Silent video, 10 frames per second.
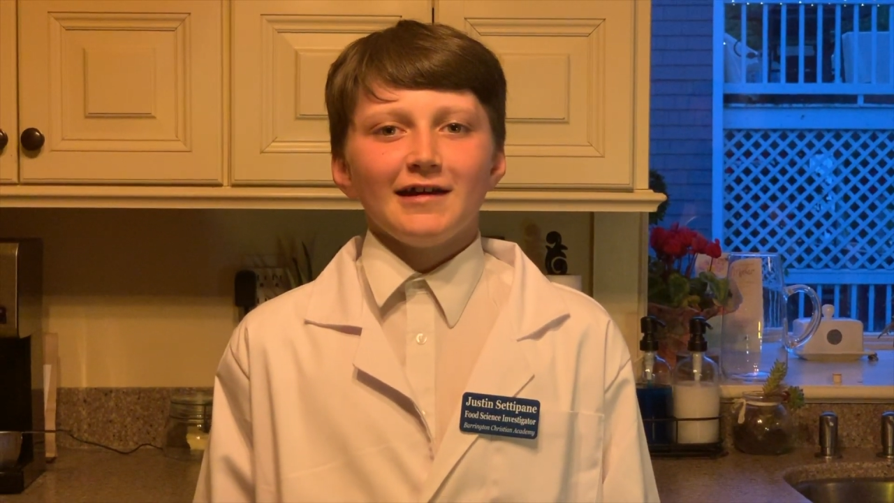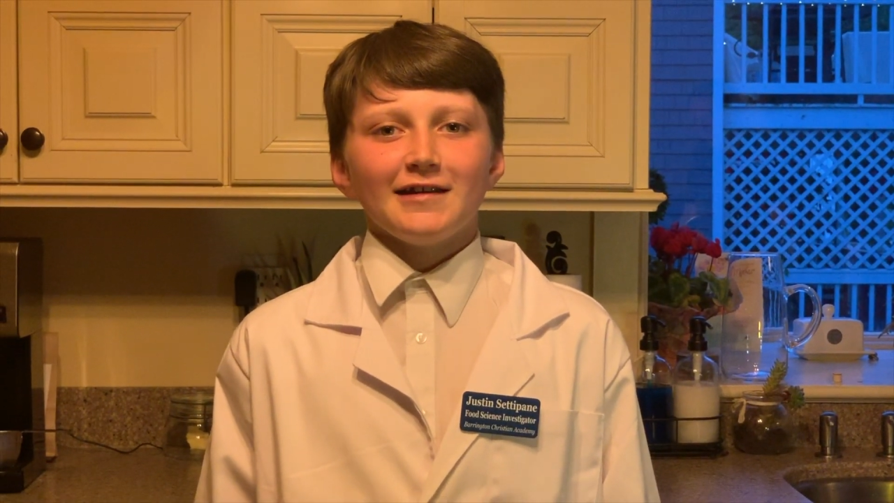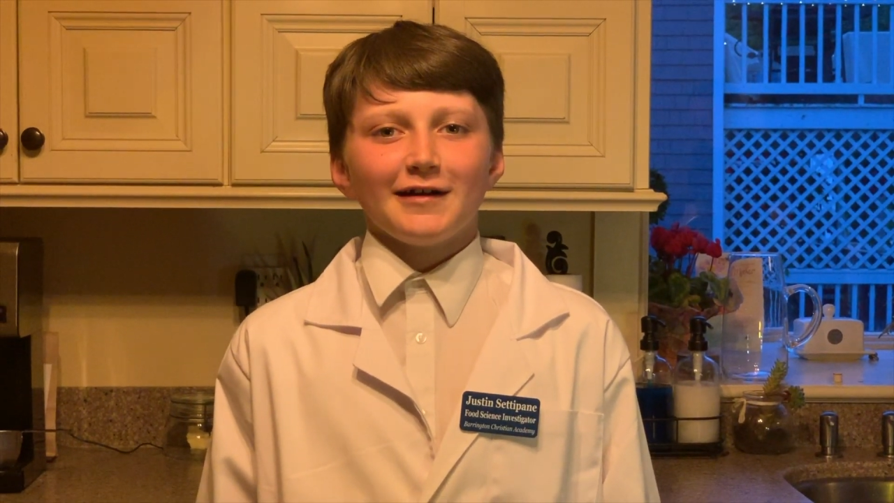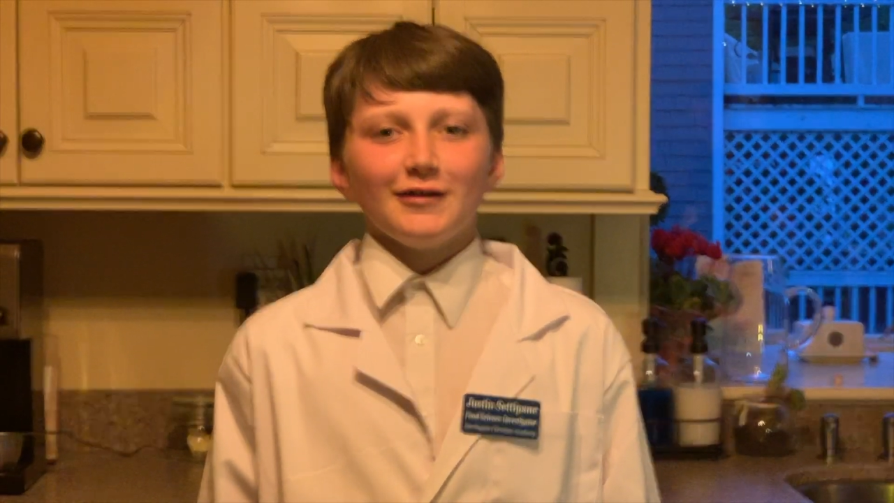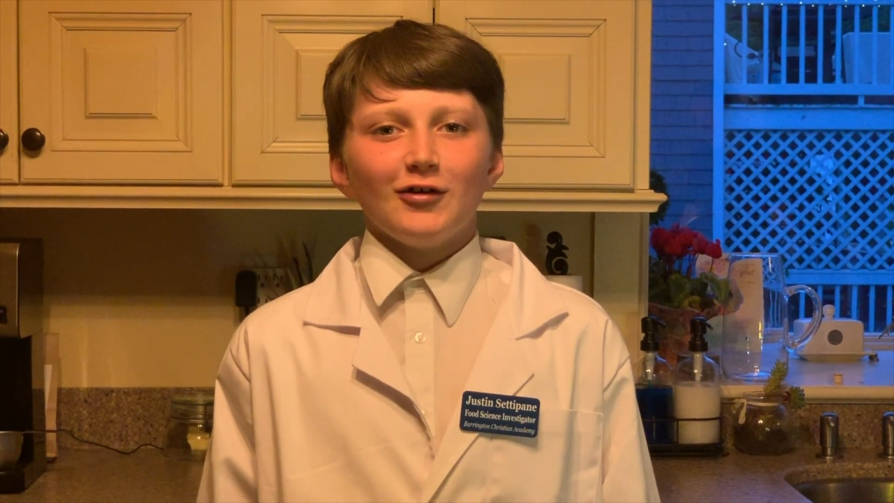
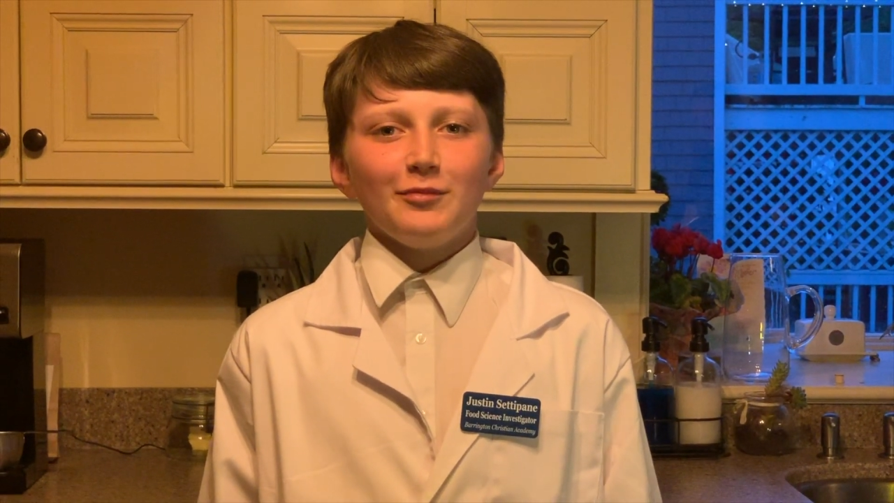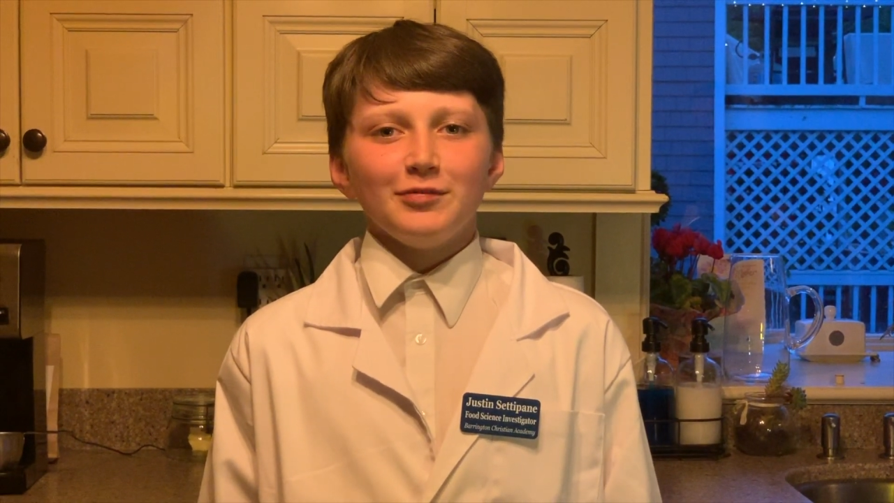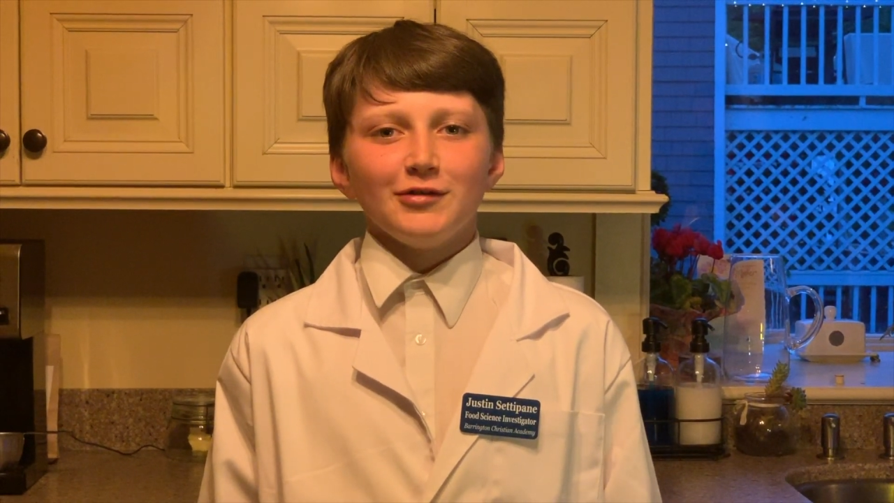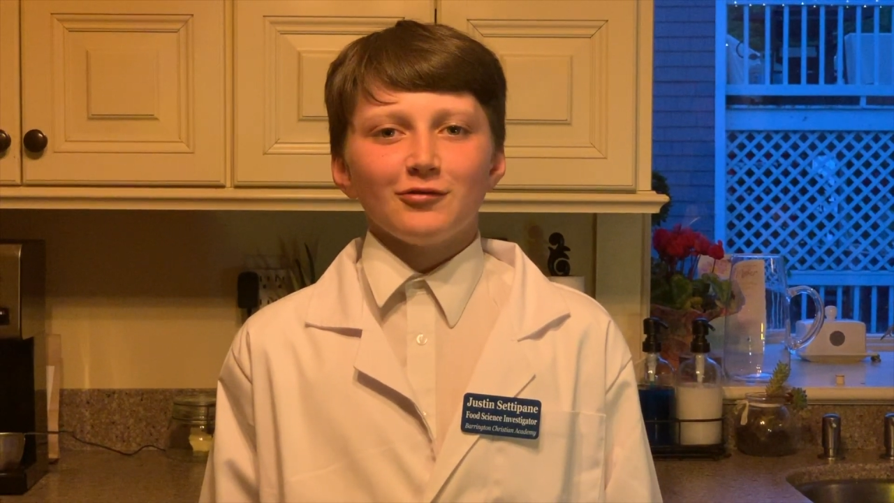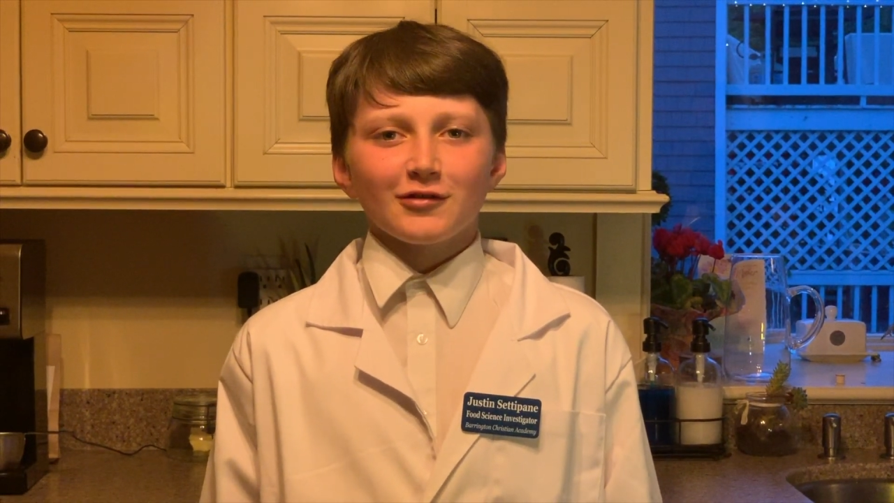and I hope
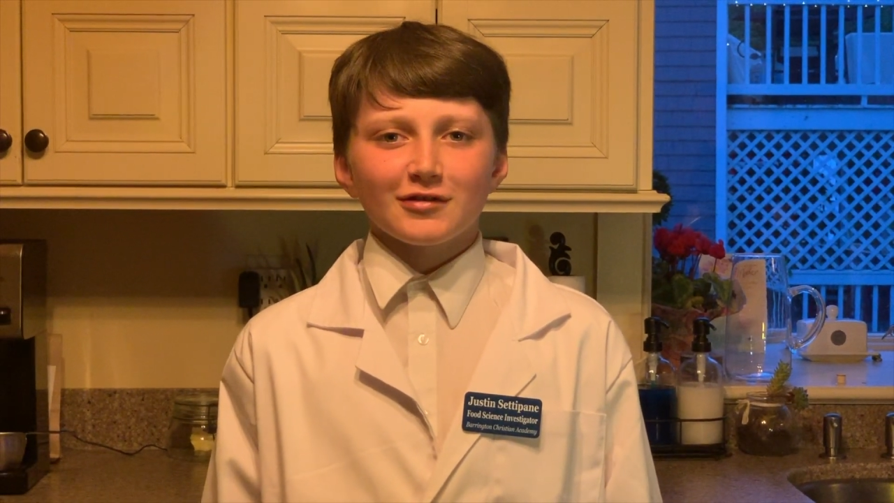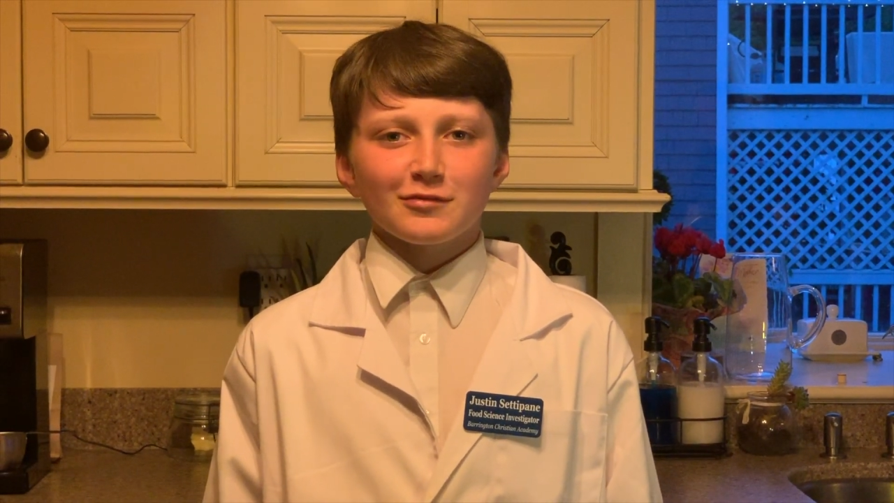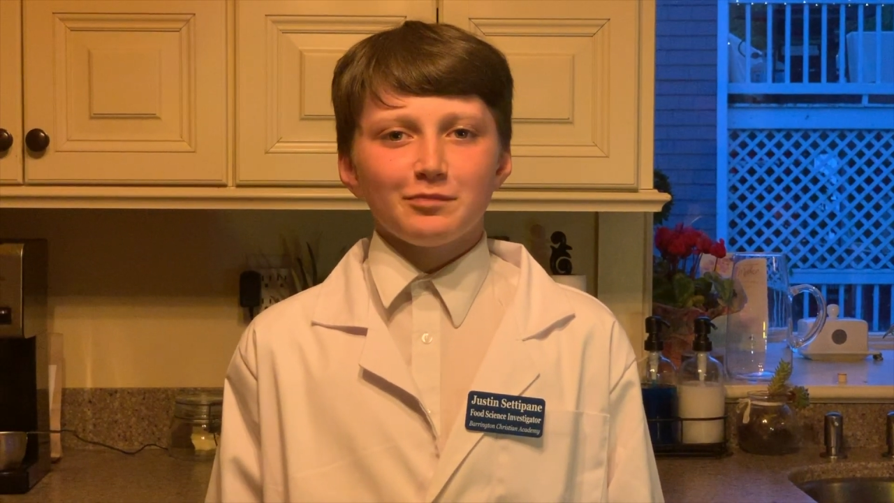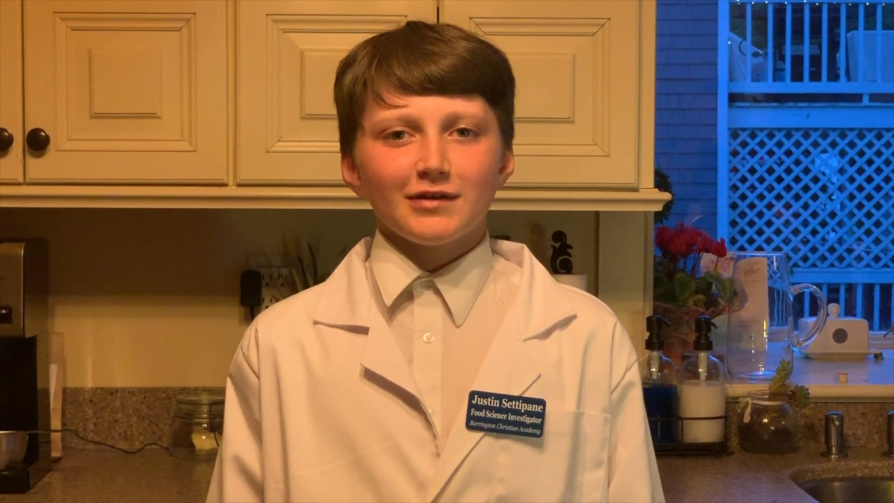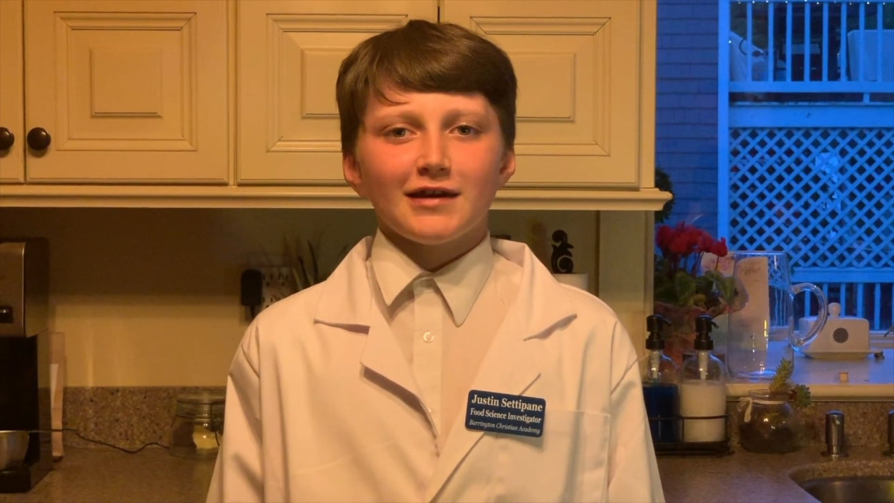your
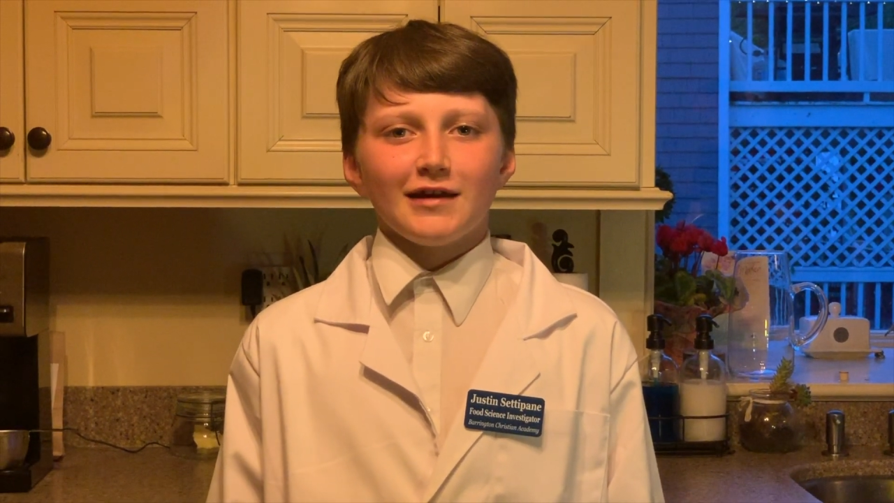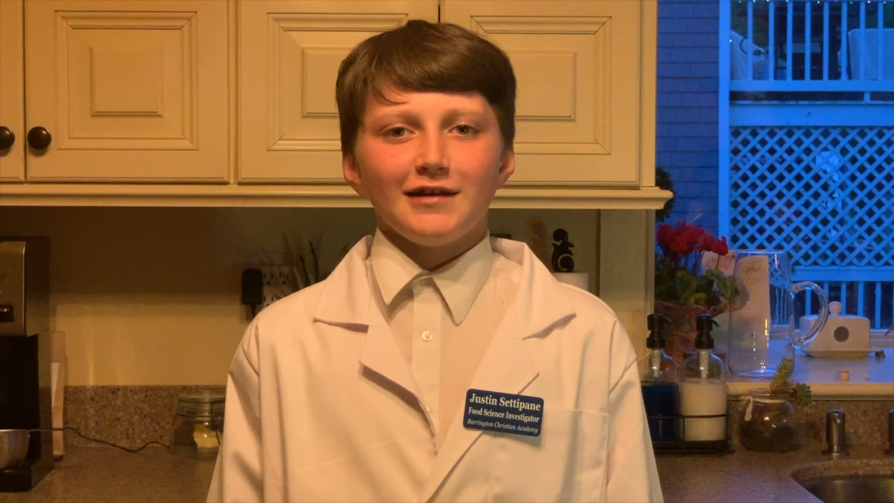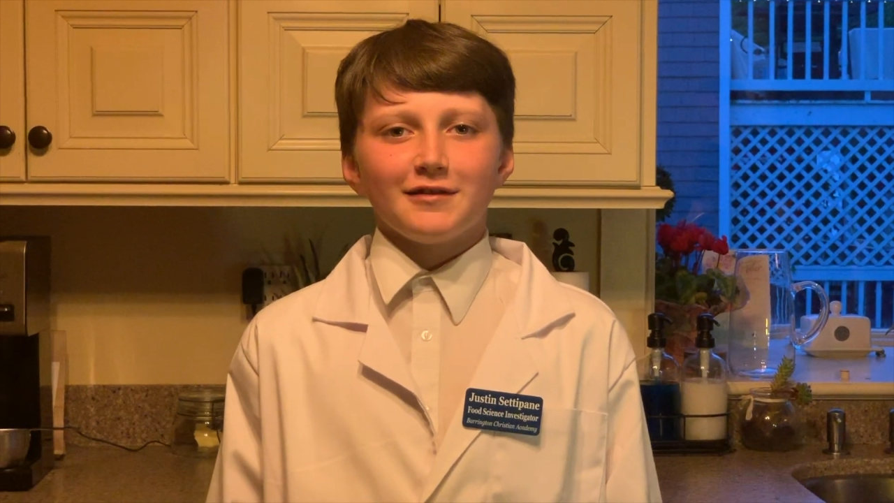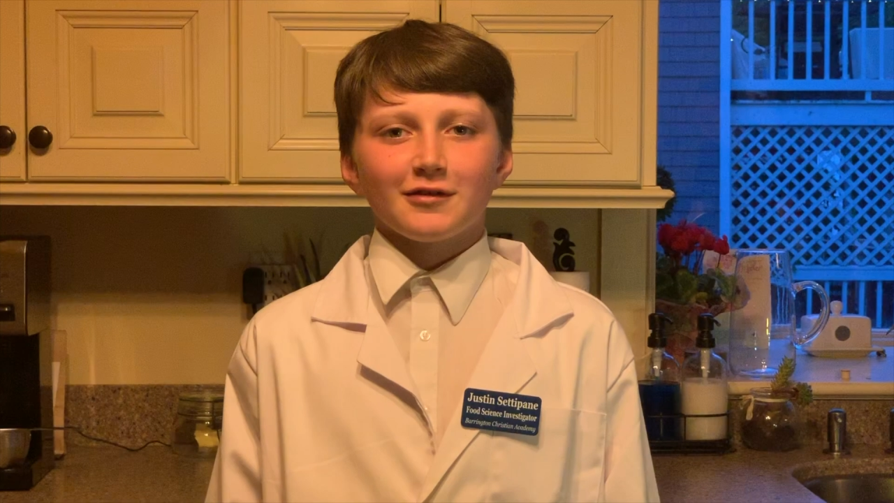spaghetti